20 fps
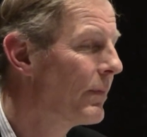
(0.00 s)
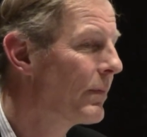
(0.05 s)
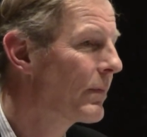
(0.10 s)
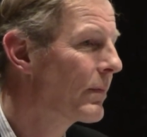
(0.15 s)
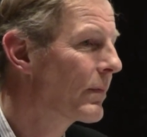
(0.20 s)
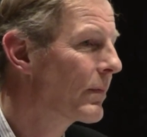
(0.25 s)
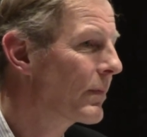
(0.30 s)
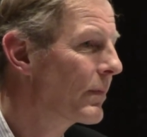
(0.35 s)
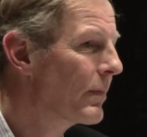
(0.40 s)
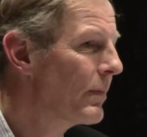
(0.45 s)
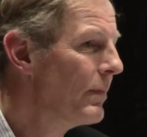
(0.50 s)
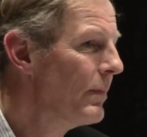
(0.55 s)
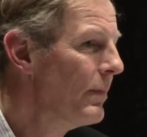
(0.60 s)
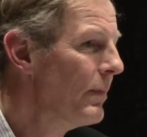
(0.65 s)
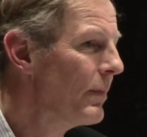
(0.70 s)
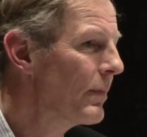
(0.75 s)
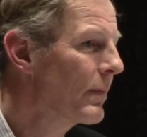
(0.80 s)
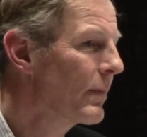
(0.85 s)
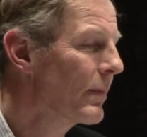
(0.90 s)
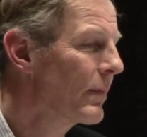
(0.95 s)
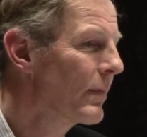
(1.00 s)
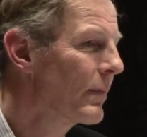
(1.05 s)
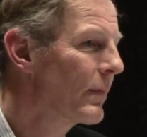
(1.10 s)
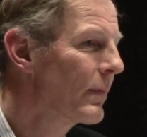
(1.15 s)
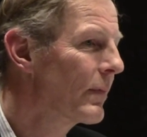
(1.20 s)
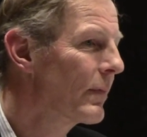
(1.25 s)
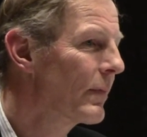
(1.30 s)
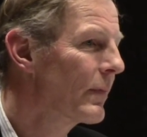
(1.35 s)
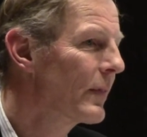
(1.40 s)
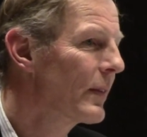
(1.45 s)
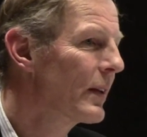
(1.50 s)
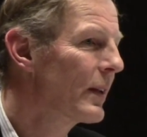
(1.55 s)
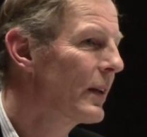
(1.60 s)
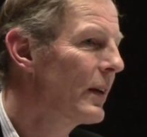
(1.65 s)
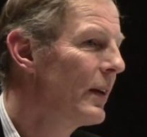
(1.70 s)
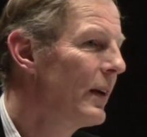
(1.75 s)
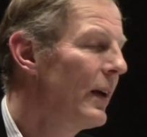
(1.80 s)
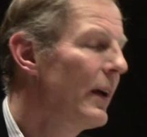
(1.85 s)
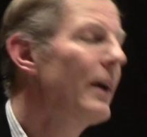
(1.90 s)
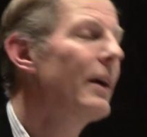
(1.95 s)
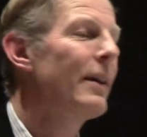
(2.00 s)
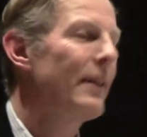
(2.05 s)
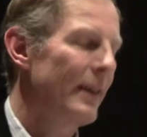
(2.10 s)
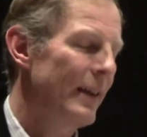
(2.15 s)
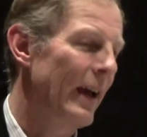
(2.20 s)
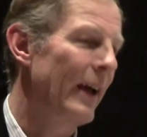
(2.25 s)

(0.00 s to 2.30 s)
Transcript: it's rent of land that you're talking about.